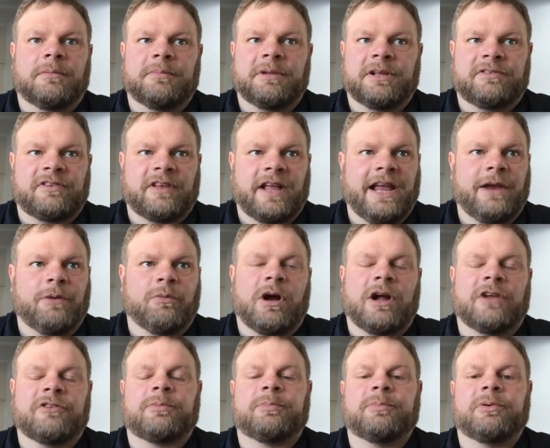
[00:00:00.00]
It's 8
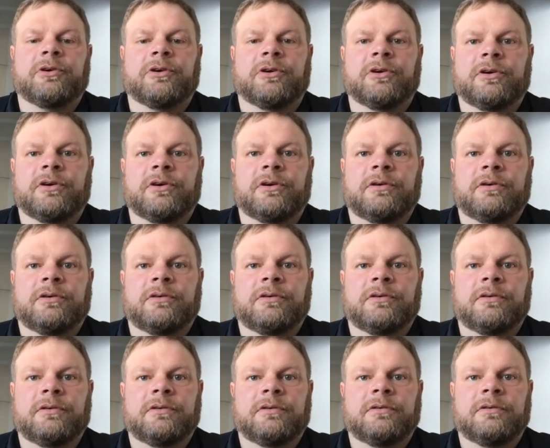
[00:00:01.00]
watts per
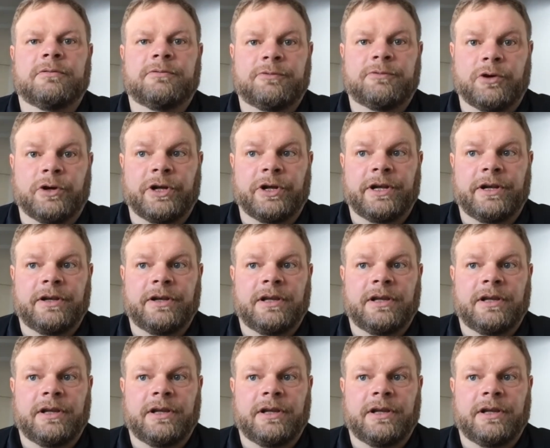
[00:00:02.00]
foot.